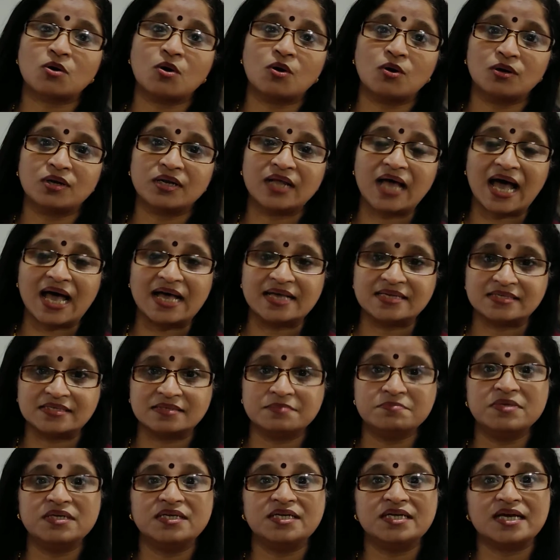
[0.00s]
called as the
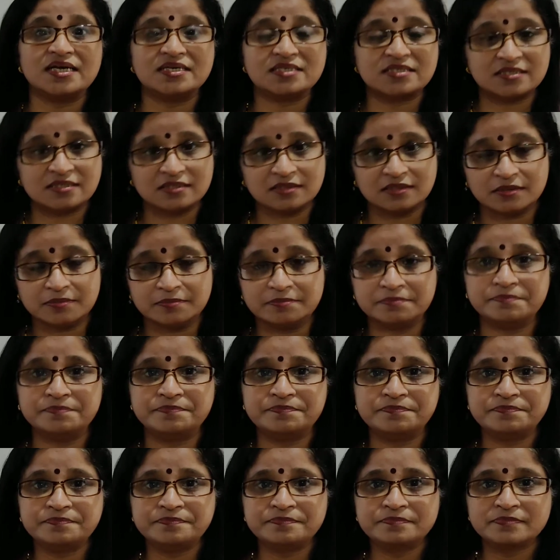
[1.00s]
mediastinum.
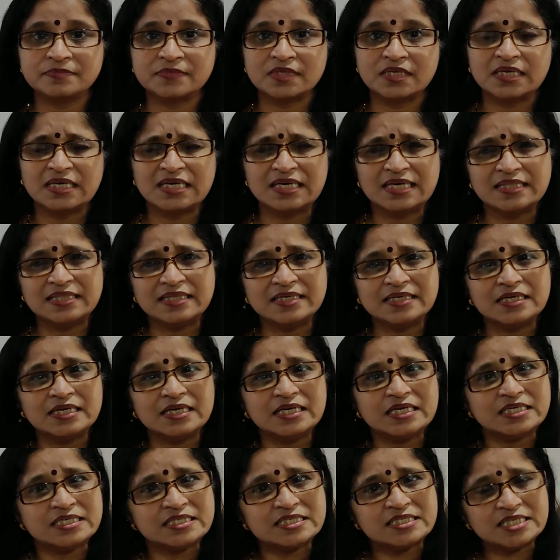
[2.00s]
The
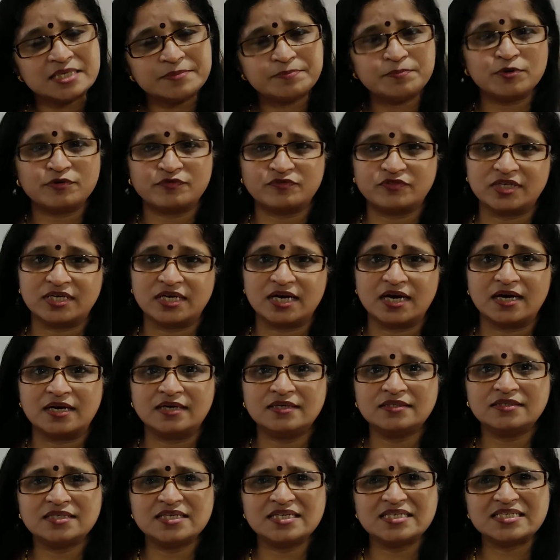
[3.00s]
tip of the
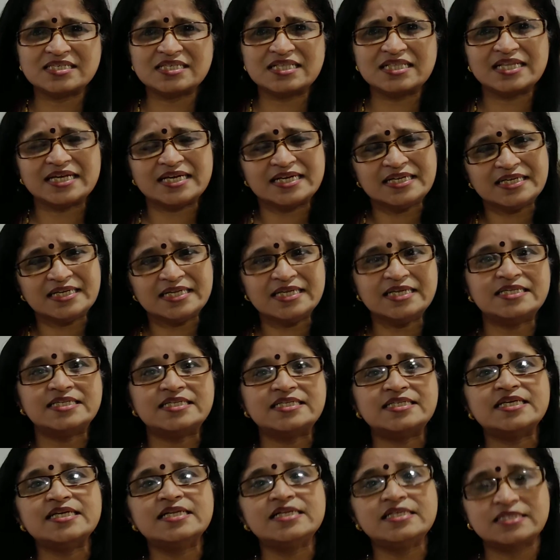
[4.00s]
heart is slightly
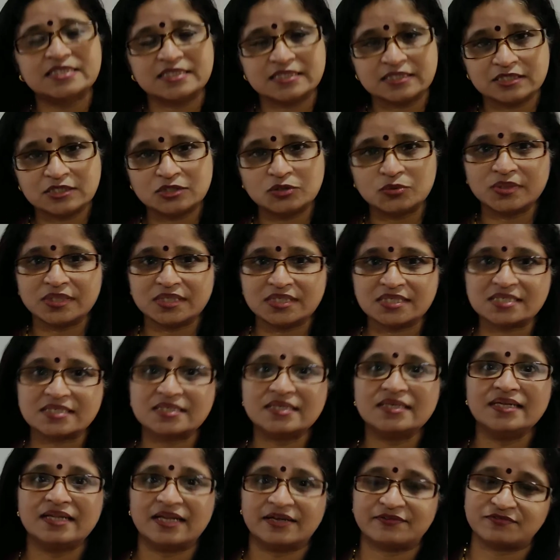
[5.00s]
tilted towards
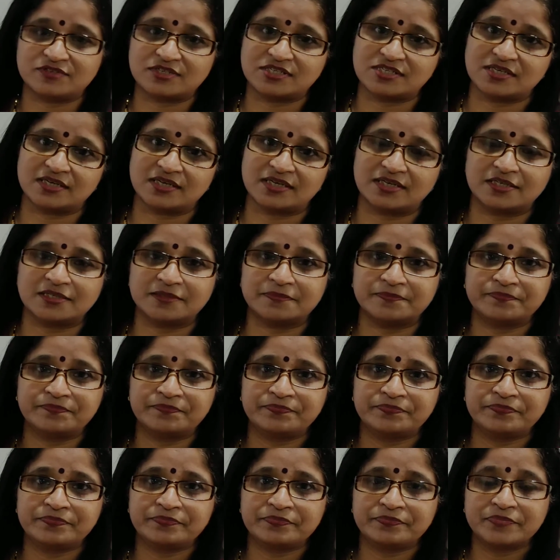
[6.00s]
the left side.
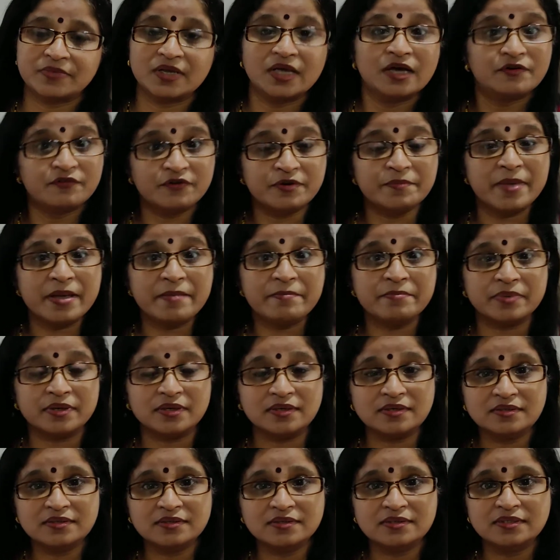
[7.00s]

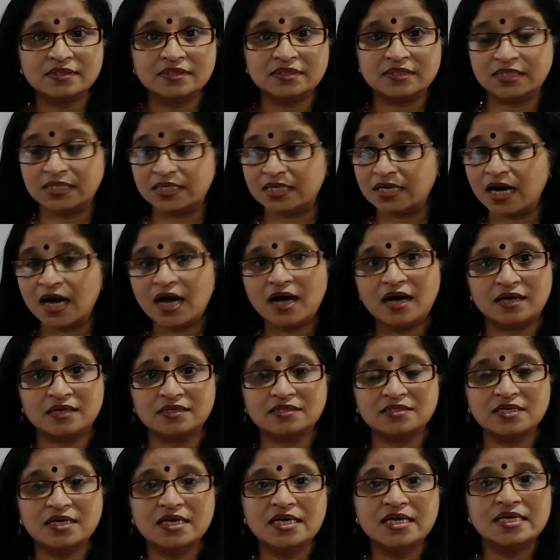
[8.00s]
Remember, the
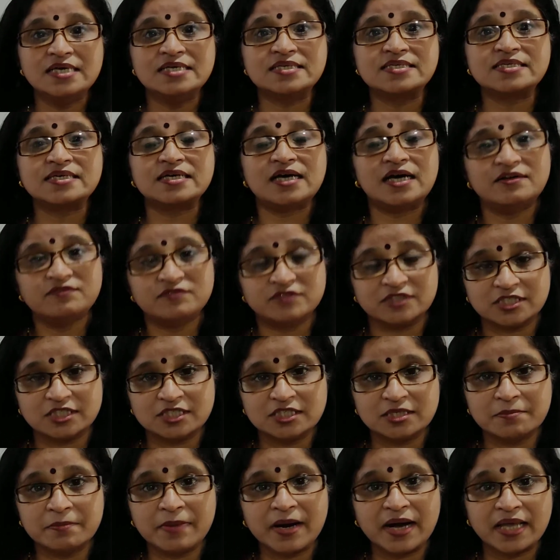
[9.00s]
heart is
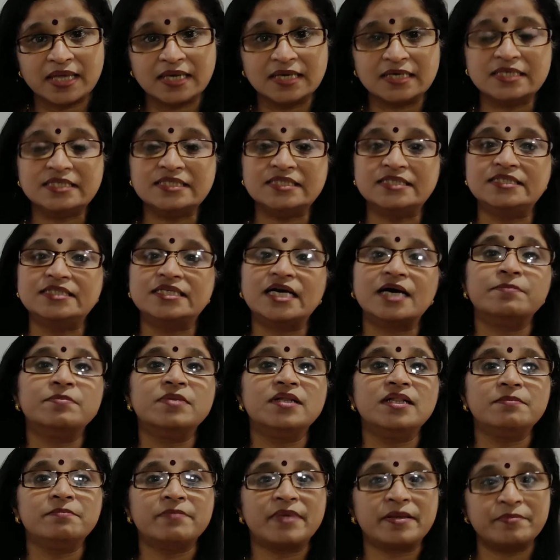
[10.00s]
covered by a
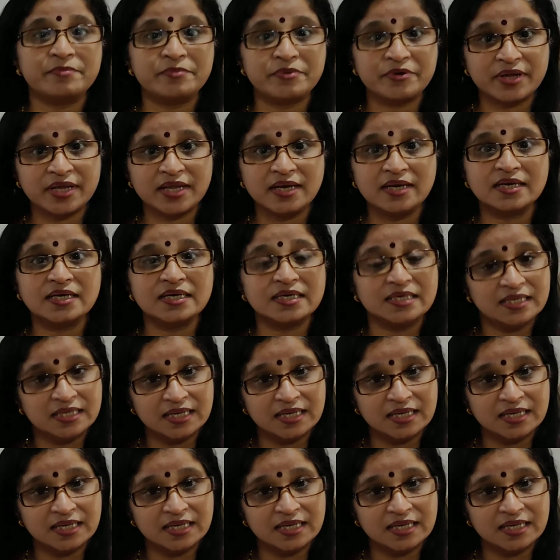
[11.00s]
double membranes